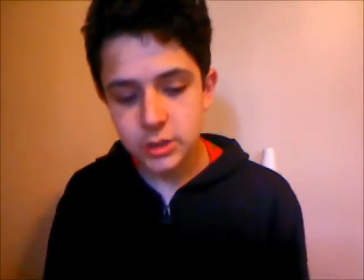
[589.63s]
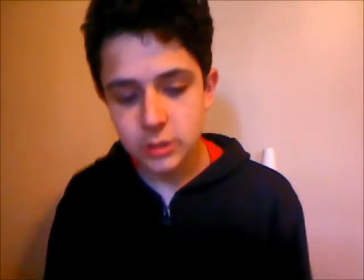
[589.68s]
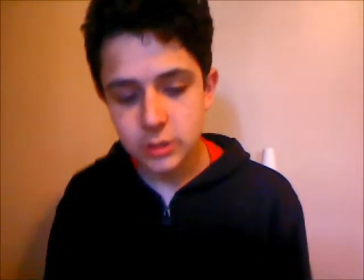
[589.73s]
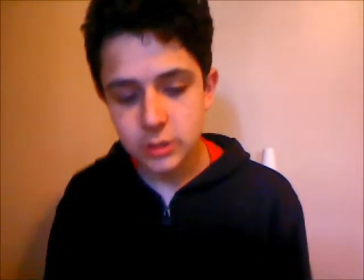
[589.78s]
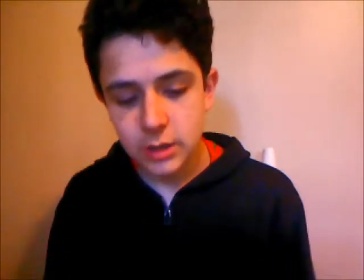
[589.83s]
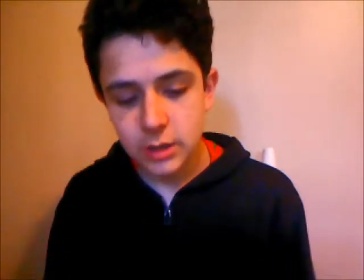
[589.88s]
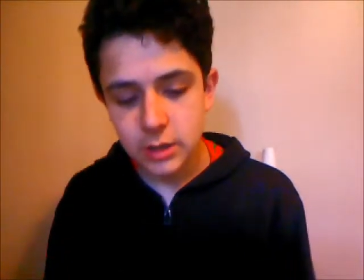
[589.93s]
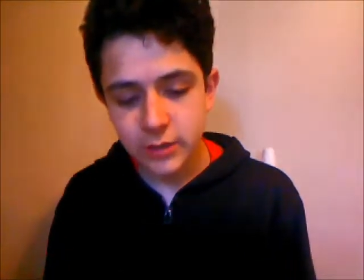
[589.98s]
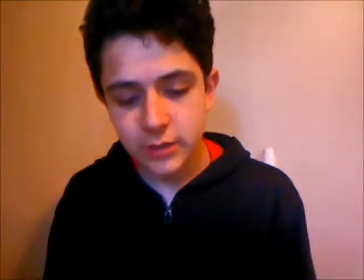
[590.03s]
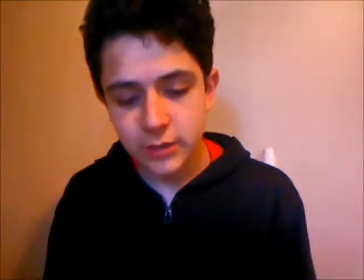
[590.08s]
I
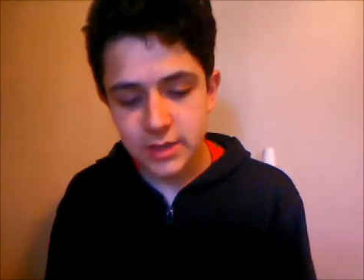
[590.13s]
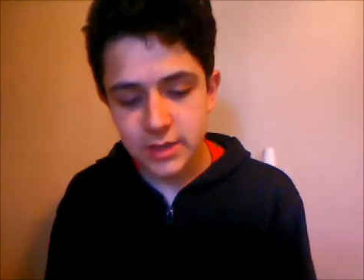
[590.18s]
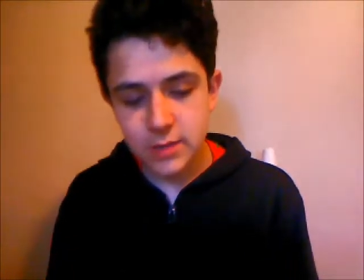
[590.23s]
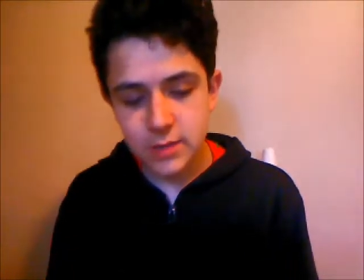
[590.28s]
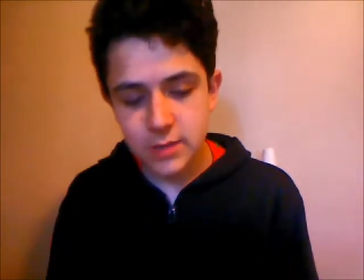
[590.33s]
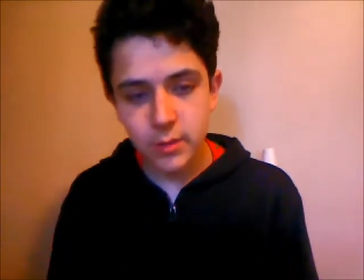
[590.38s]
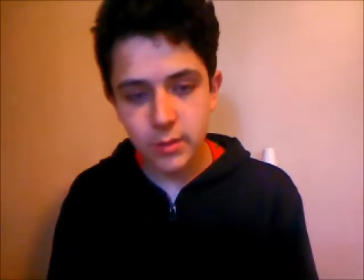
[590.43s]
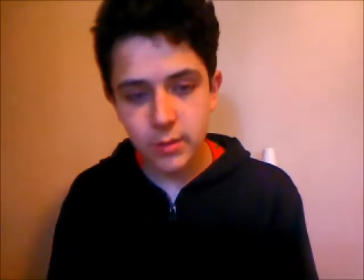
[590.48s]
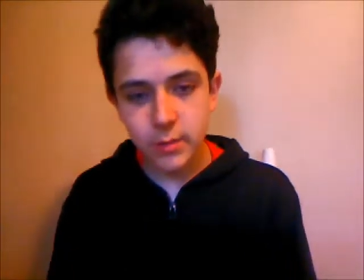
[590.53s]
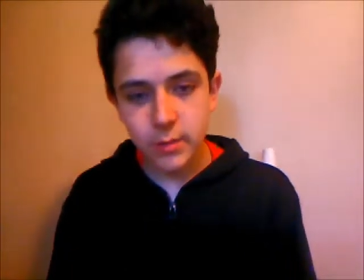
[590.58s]
think that's one
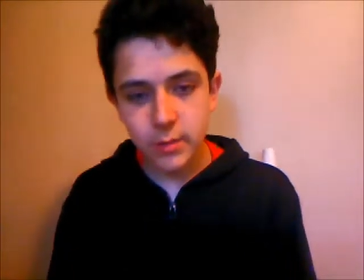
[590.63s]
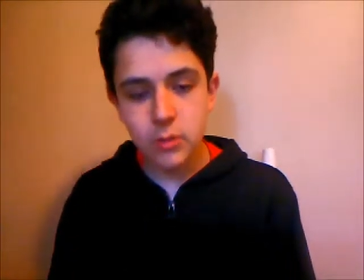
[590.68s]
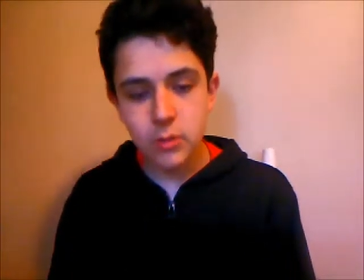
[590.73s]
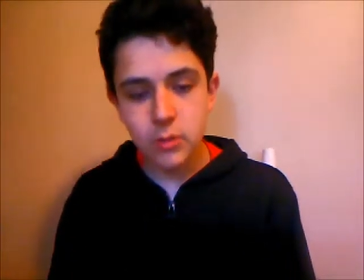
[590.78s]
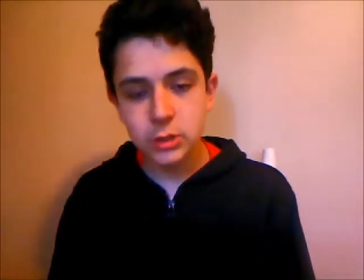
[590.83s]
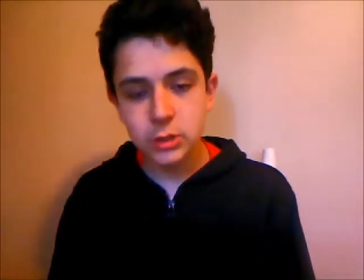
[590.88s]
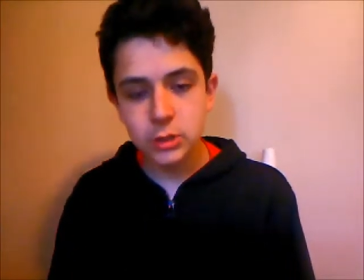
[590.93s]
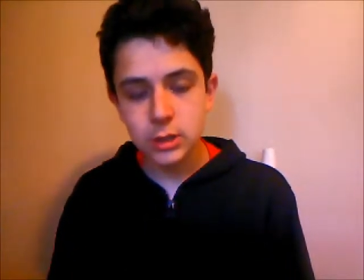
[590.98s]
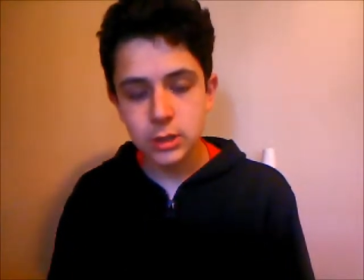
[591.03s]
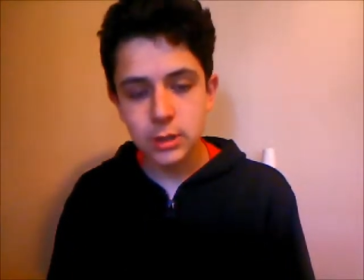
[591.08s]
of the most
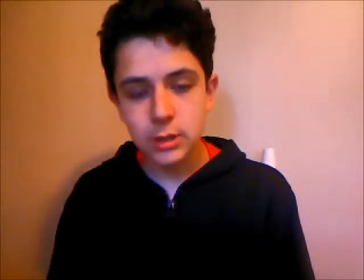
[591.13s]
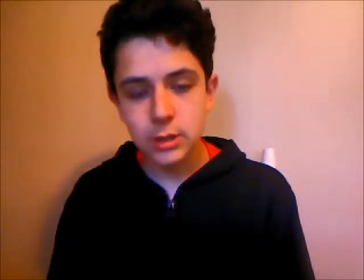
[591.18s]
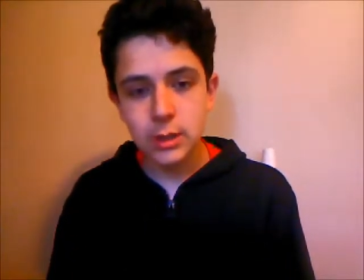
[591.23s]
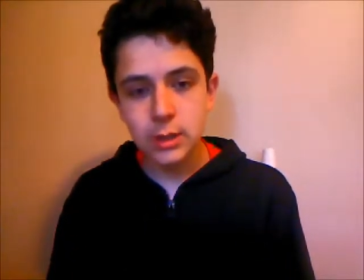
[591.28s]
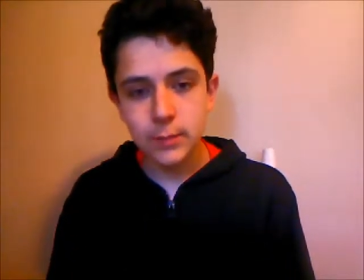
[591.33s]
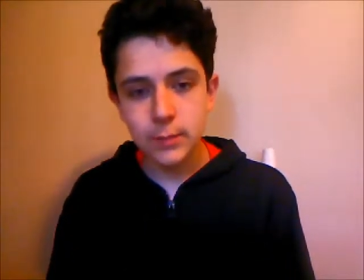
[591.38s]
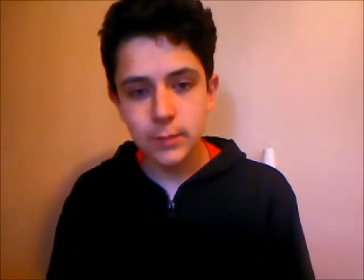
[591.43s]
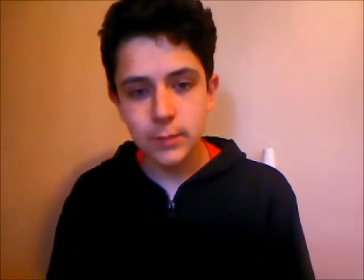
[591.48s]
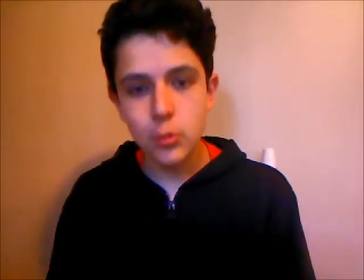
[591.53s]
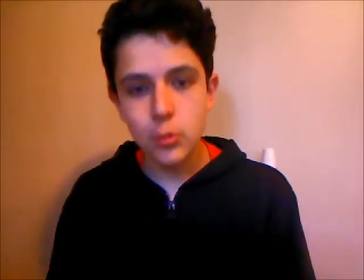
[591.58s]

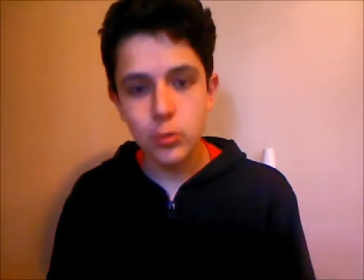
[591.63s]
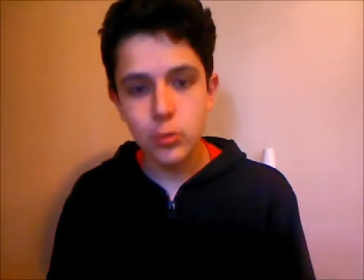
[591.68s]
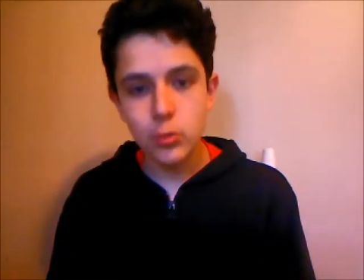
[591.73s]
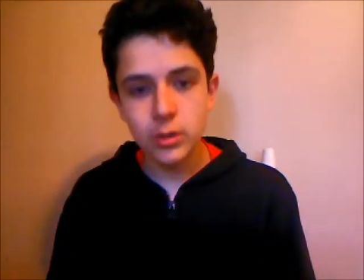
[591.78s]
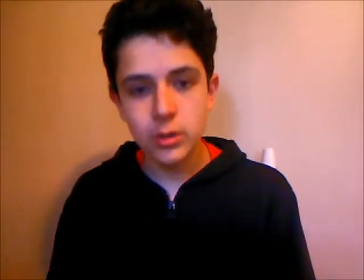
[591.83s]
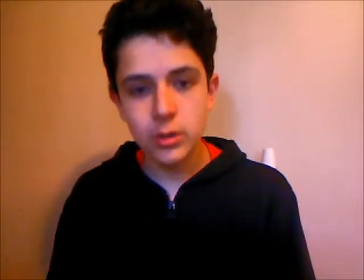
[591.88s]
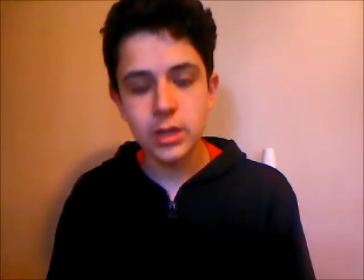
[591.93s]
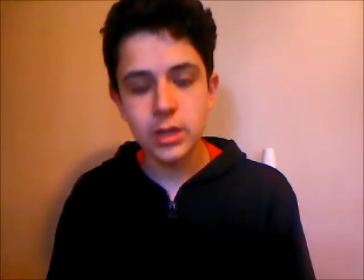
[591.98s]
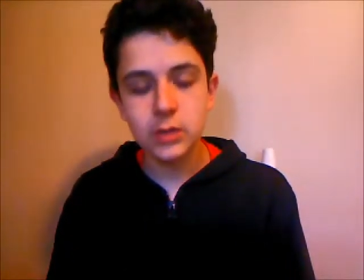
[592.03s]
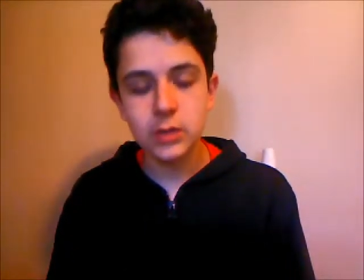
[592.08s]
important
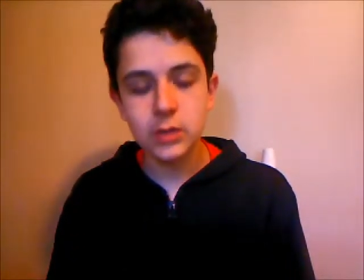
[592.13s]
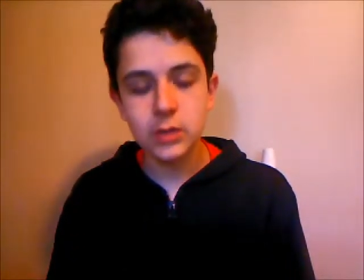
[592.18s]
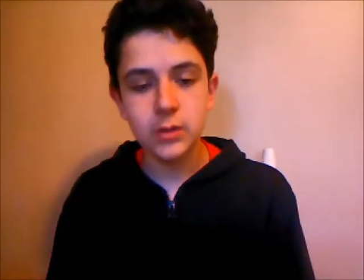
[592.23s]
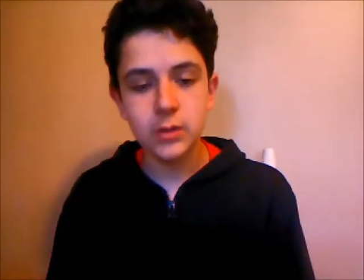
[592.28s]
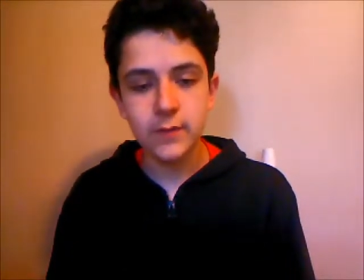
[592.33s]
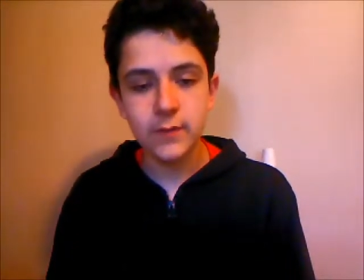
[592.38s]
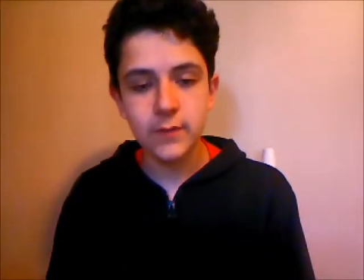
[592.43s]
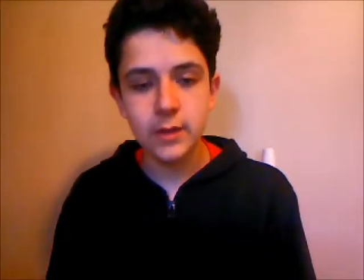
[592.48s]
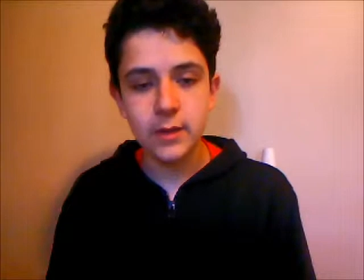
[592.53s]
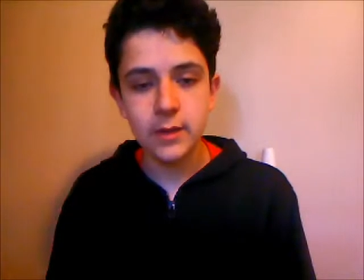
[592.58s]
things on a
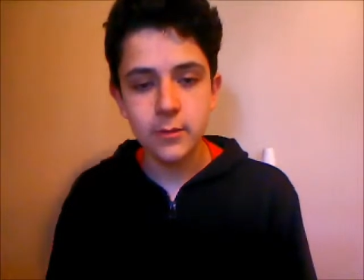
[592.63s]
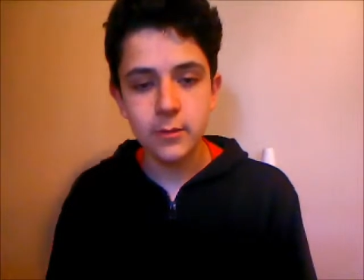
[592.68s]
figure